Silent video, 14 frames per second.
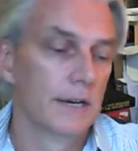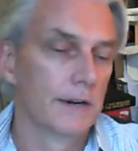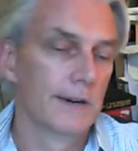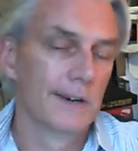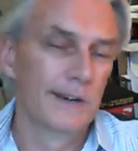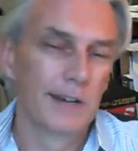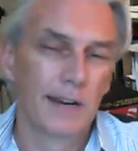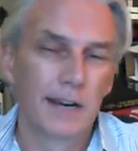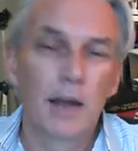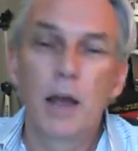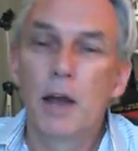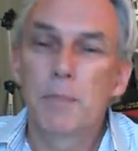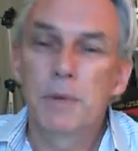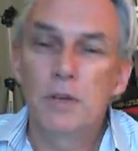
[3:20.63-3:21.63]
Uh,
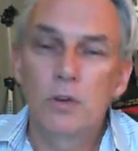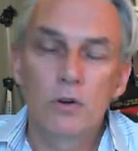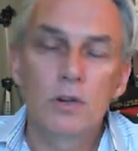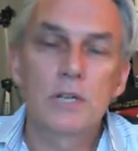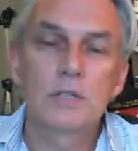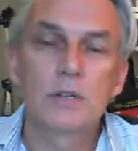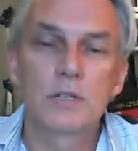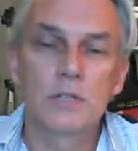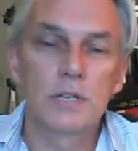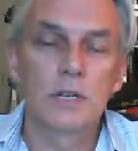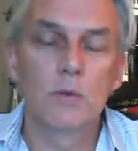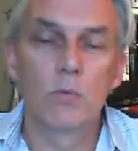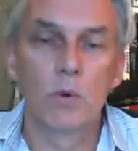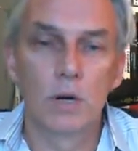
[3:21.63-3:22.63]
I, would be curious to
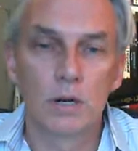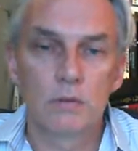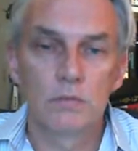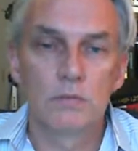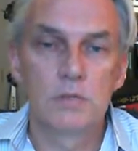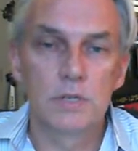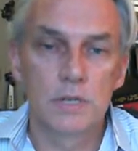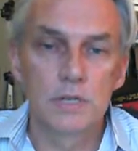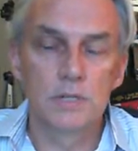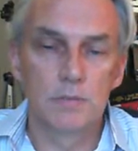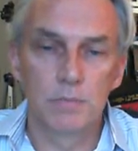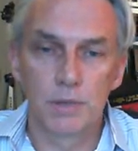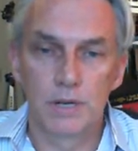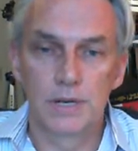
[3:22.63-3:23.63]
see what
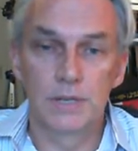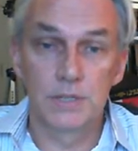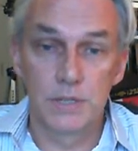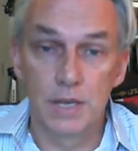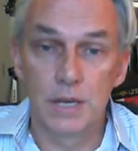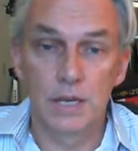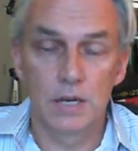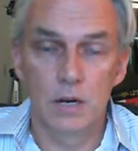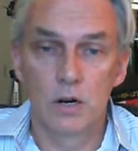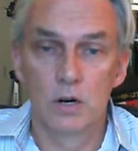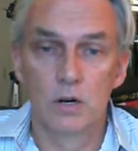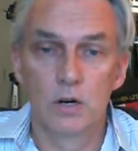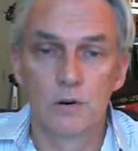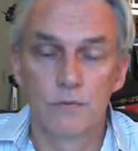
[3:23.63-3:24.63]
seasoned players think
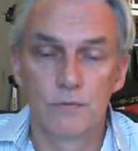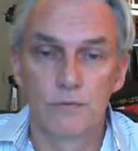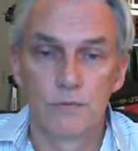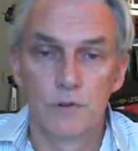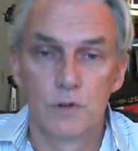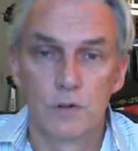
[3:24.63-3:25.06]
of